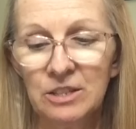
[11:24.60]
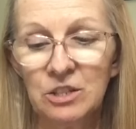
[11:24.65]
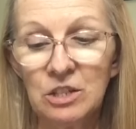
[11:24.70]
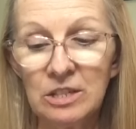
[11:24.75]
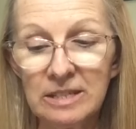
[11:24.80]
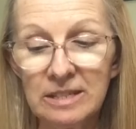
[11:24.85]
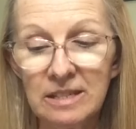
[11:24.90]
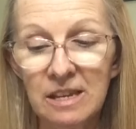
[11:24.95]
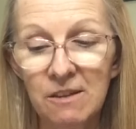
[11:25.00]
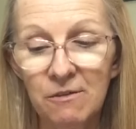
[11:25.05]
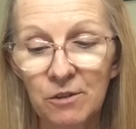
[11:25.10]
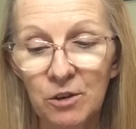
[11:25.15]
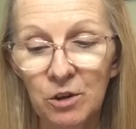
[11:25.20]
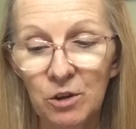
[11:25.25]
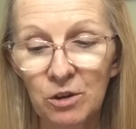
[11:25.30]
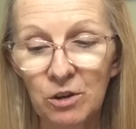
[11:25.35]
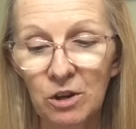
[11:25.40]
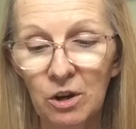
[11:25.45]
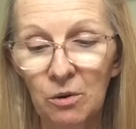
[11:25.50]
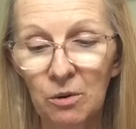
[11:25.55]
Just see if you
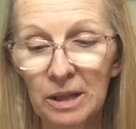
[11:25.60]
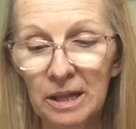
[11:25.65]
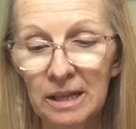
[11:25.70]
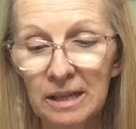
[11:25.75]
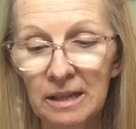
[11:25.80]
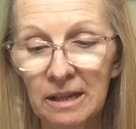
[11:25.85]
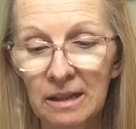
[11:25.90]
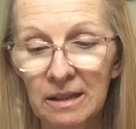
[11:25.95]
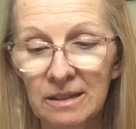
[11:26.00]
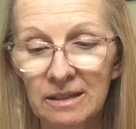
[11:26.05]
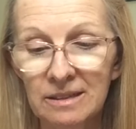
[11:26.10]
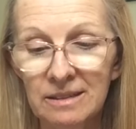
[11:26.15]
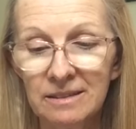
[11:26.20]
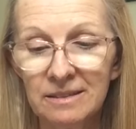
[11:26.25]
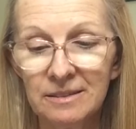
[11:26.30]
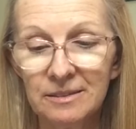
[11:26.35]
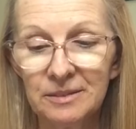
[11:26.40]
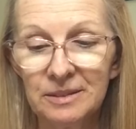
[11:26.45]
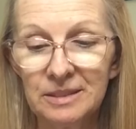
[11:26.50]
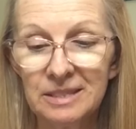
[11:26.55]
can go a little.
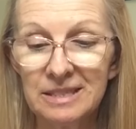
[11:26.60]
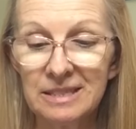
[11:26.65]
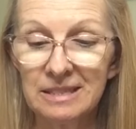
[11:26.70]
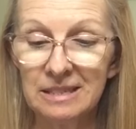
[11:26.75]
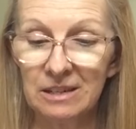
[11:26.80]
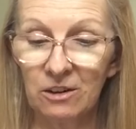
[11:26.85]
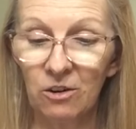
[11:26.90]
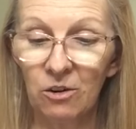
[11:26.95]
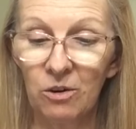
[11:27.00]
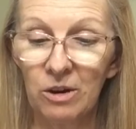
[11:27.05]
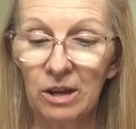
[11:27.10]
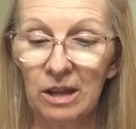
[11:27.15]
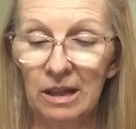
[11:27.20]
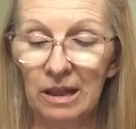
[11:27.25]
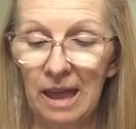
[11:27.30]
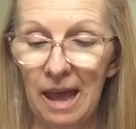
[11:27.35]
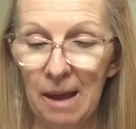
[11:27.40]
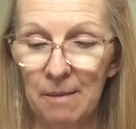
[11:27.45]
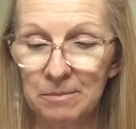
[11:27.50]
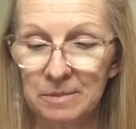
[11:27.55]
Zero
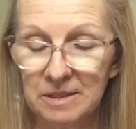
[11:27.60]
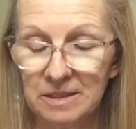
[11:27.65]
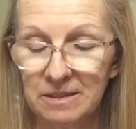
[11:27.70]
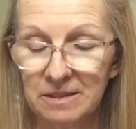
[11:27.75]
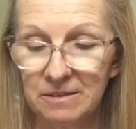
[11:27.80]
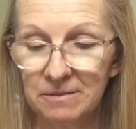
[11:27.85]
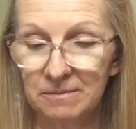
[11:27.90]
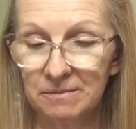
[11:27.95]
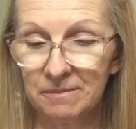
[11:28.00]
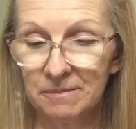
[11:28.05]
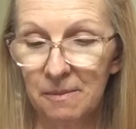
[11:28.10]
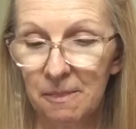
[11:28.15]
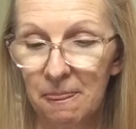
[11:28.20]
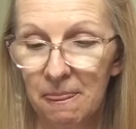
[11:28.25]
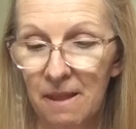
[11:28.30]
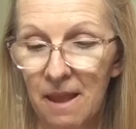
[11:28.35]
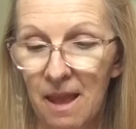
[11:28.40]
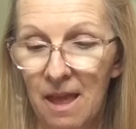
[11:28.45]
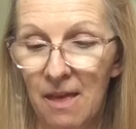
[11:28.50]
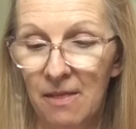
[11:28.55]
collapsed.
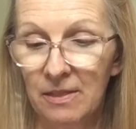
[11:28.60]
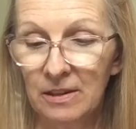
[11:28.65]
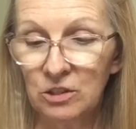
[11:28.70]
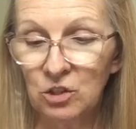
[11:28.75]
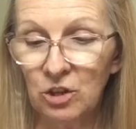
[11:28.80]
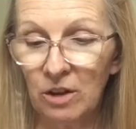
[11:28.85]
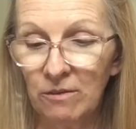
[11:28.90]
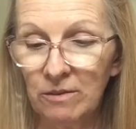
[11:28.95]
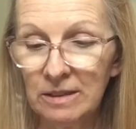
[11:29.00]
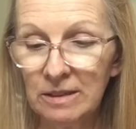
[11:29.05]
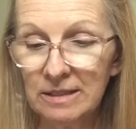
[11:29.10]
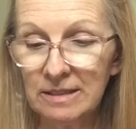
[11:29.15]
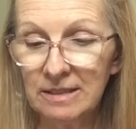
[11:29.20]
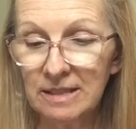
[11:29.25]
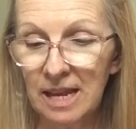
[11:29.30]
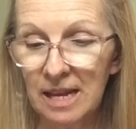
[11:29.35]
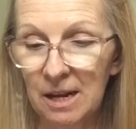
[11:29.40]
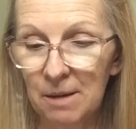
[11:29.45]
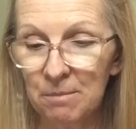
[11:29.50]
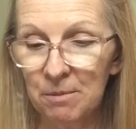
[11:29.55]
The shovel
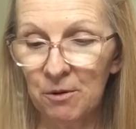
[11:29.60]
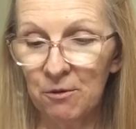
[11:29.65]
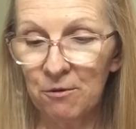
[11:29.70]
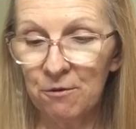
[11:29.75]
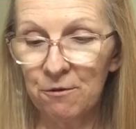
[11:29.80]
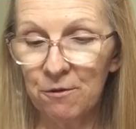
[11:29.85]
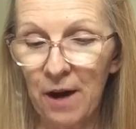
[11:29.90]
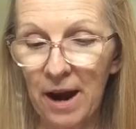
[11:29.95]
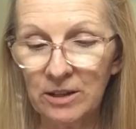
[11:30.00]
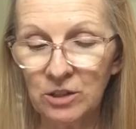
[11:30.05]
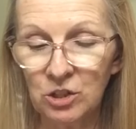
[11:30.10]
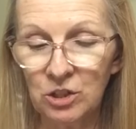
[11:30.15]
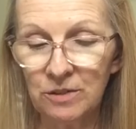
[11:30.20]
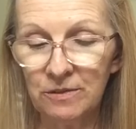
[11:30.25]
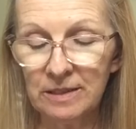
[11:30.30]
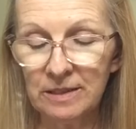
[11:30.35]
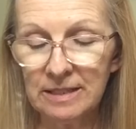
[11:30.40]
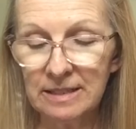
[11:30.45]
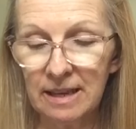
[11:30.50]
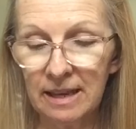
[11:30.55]
stayed up a fraction
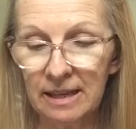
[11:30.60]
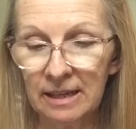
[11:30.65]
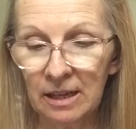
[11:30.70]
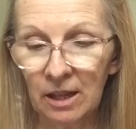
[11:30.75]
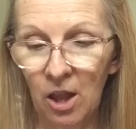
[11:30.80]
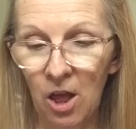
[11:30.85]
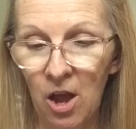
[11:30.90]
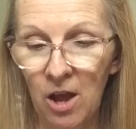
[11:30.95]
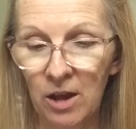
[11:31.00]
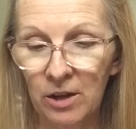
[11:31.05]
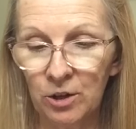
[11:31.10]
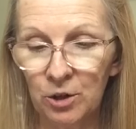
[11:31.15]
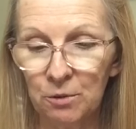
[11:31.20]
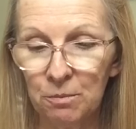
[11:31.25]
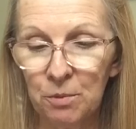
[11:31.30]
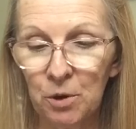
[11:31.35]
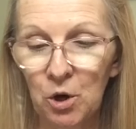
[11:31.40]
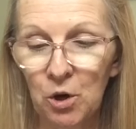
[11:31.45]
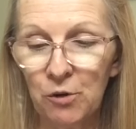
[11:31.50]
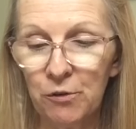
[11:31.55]
of a second
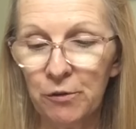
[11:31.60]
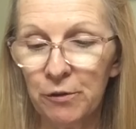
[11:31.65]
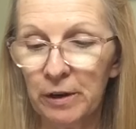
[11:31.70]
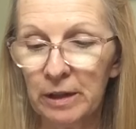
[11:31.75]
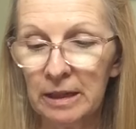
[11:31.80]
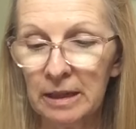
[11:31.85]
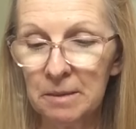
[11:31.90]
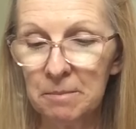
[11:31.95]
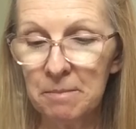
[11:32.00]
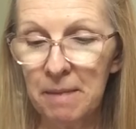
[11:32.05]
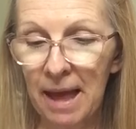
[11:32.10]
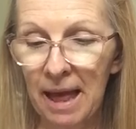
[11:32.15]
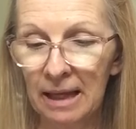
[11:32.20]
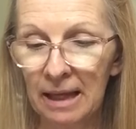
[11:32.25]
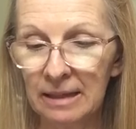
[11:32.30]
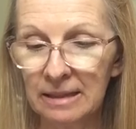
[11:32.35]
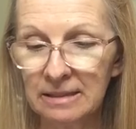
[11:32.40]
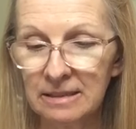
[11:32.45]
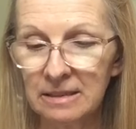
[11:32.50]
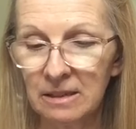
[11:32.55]
longer, perfectly
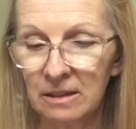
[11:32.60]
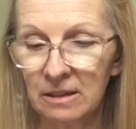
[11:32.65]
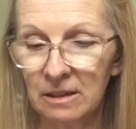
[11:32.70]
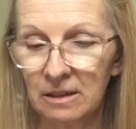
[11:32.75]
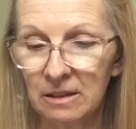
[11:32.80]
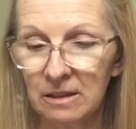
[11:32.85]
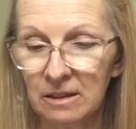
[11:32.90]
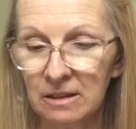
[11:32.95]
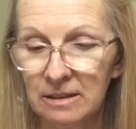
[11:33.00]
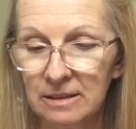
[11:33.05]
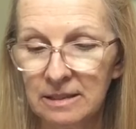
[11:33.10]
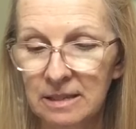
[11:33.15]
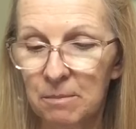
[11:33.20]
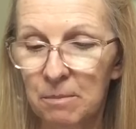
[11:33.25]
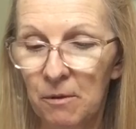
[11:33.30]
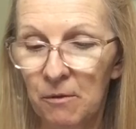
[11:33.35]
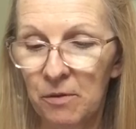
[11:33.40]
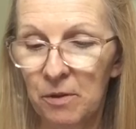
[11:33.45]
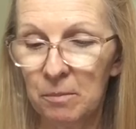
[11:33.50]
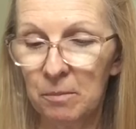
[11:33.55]
balanced on the
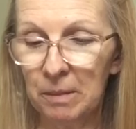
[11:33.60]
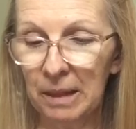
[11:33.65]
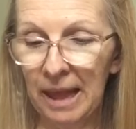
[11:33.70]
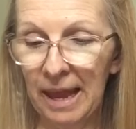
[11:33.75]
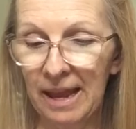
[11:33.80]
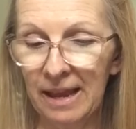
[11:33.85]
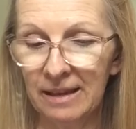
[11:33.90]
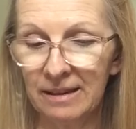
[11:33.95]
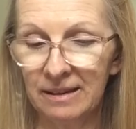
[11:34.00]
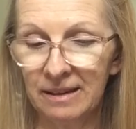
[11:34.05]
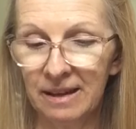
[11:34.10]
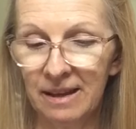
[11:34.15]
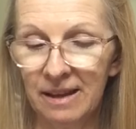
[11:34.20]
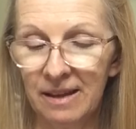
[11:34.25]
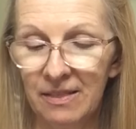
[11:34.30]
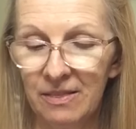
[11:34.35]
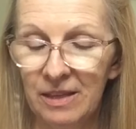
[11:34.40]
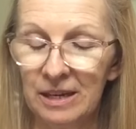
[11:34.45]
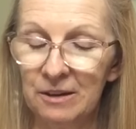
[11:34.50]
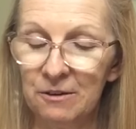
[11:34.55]
tip of the blade.
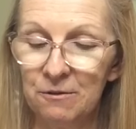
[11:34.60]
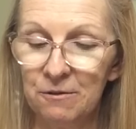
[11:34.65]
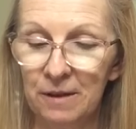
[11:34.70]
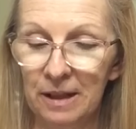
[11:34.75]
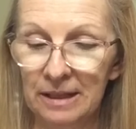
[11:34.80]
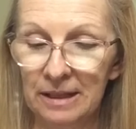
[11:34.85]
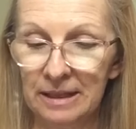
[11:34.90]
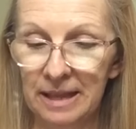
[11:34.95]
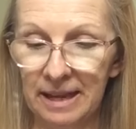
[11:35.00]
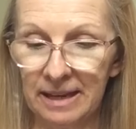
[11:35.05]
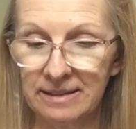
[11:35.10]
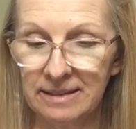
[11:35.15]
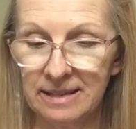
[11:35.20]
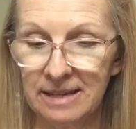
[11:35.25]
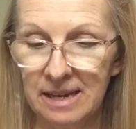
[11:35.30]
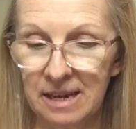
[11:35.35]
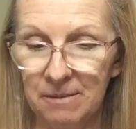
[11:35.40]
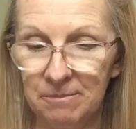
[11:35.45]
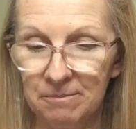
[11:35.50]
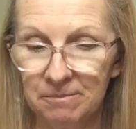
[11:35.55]
Then it fell next
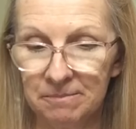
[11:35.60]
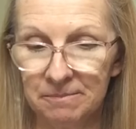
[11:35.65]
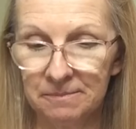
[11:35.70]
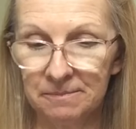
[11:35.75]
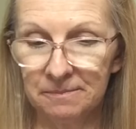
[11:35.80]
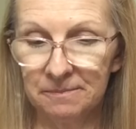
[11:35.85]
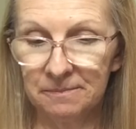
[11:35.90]
to him.